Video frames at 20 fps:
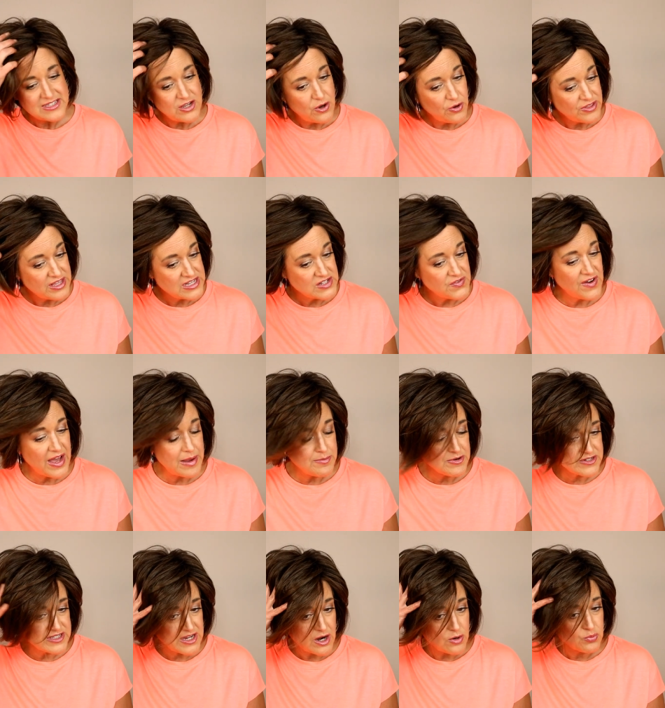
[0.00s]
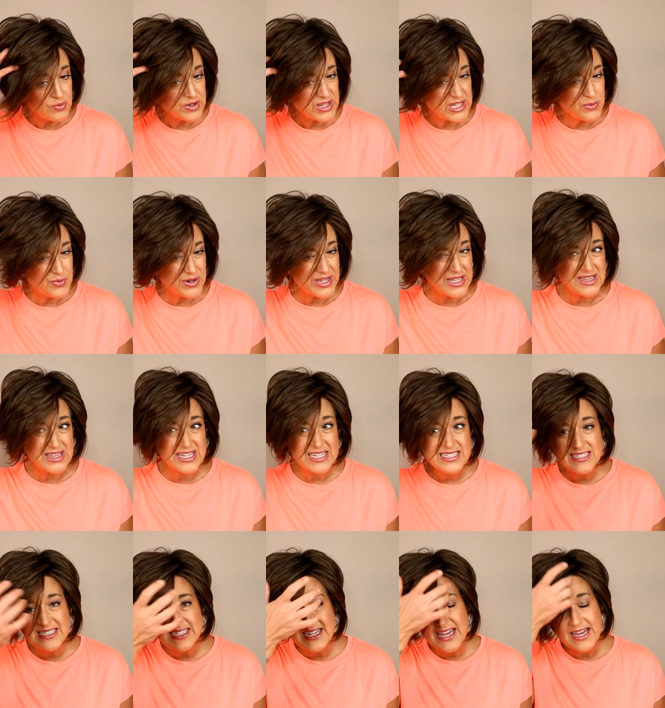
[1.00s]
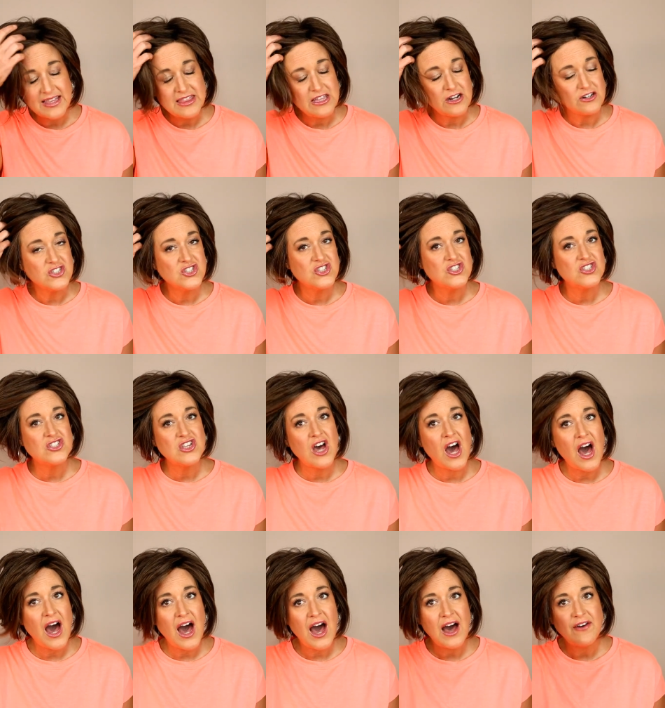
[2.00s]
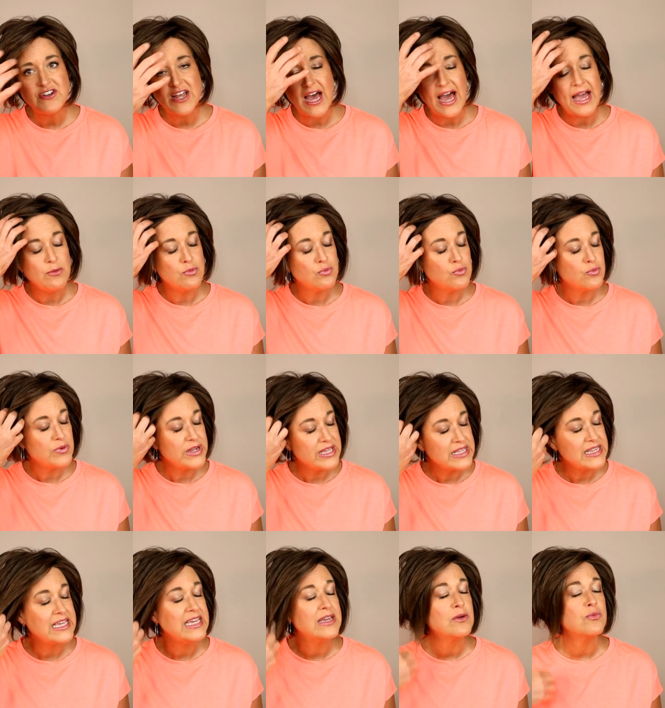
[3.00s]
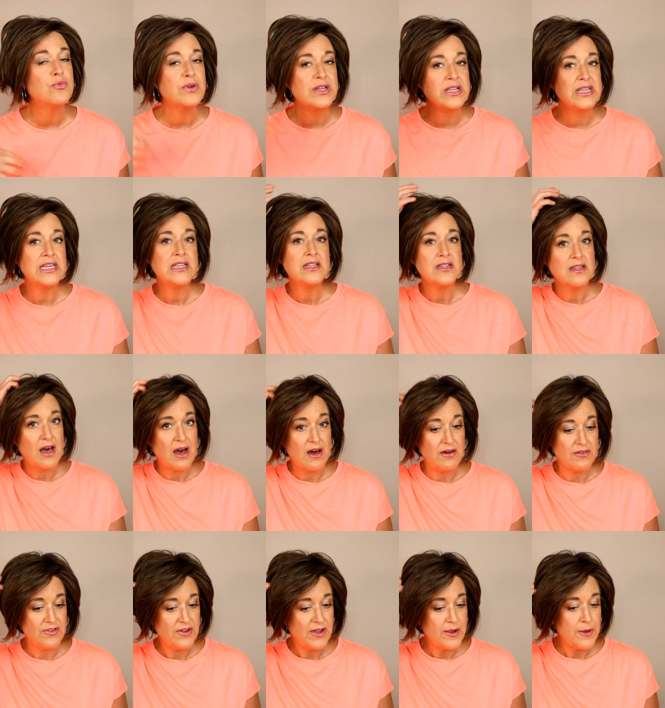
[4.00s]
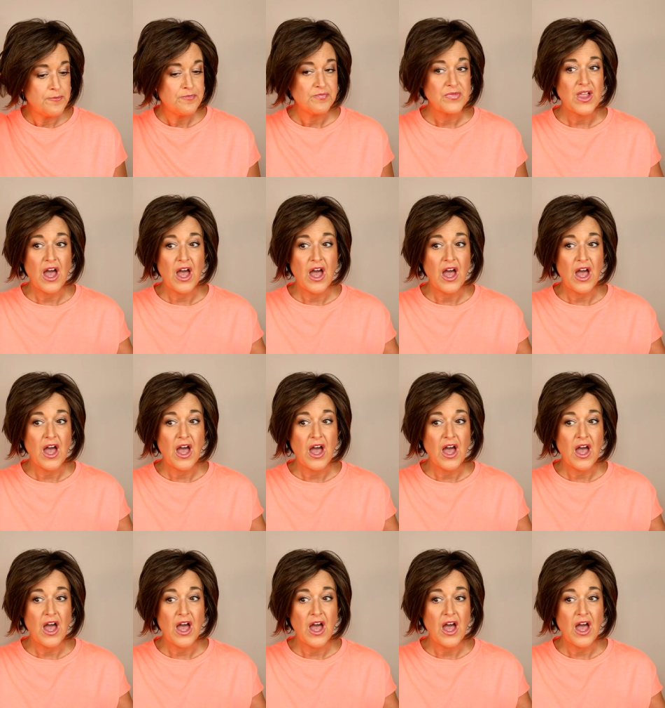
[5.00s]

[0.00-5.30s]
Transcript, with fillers: So these fibers are really realistic. They're soft. I really, really love